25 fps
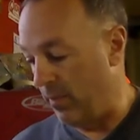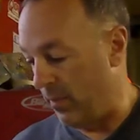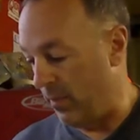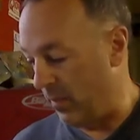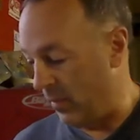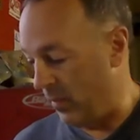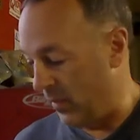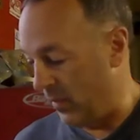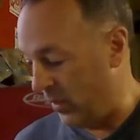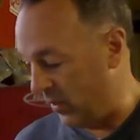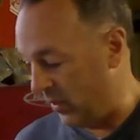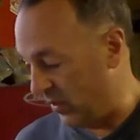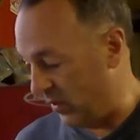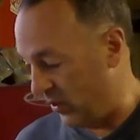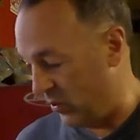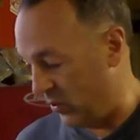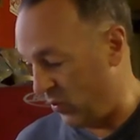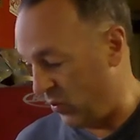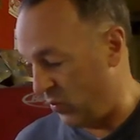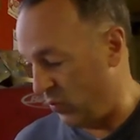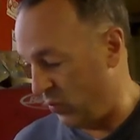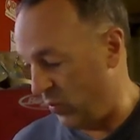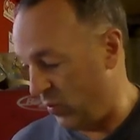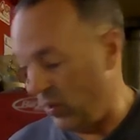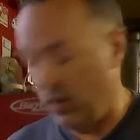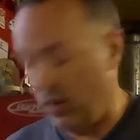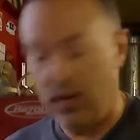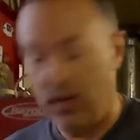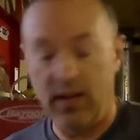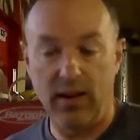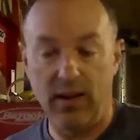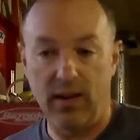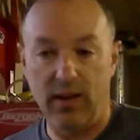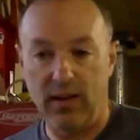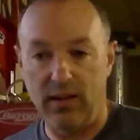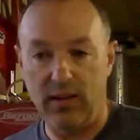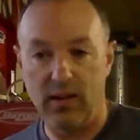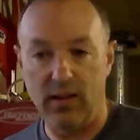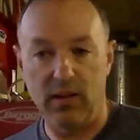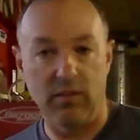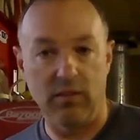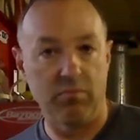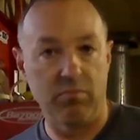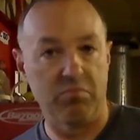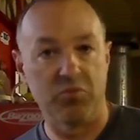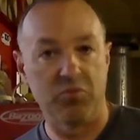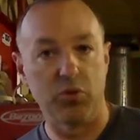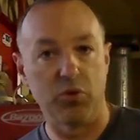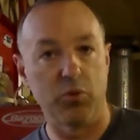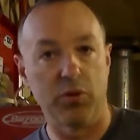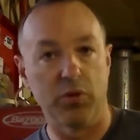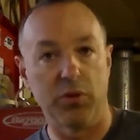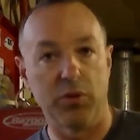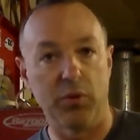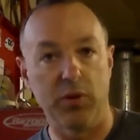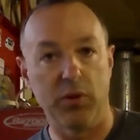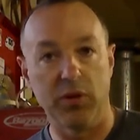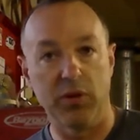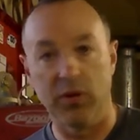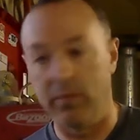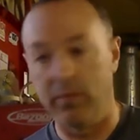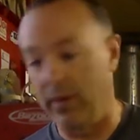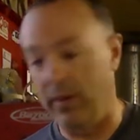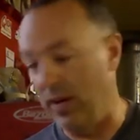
This was one, I, I got a two or three of them,